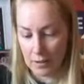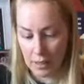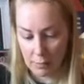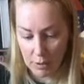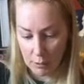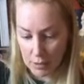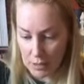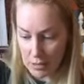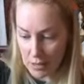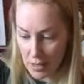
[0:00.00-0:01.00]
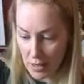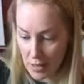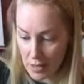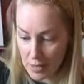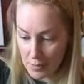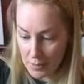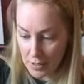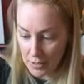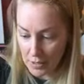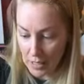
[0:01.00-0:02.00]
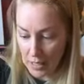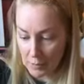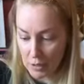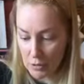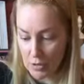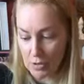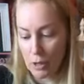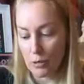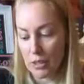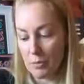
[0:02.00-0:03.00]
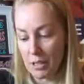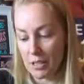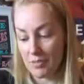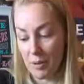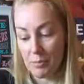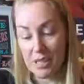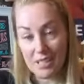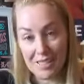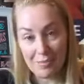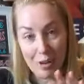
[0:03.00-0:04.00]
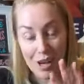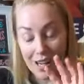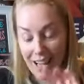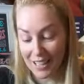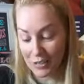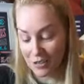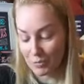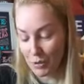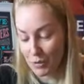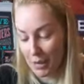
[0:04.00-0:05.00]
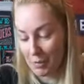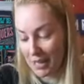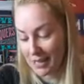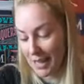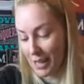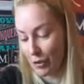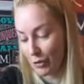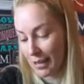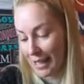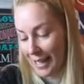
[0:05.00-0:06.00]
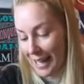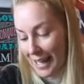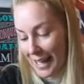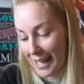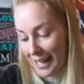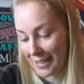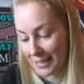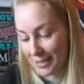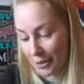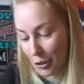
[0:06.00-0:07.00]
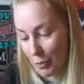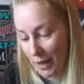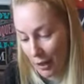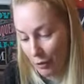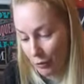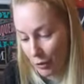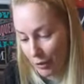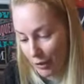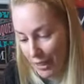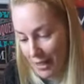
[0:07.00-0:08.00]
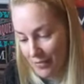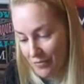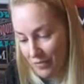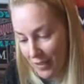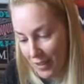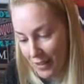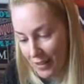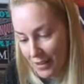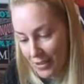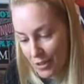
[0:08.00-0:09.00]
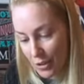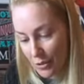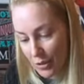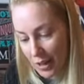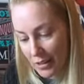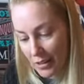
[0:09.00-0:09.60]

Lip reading: Now I'm going to bring this up, and I'm going to do it slowly, because if I miss a spot, I can just put it right back down and go back over it, okay? So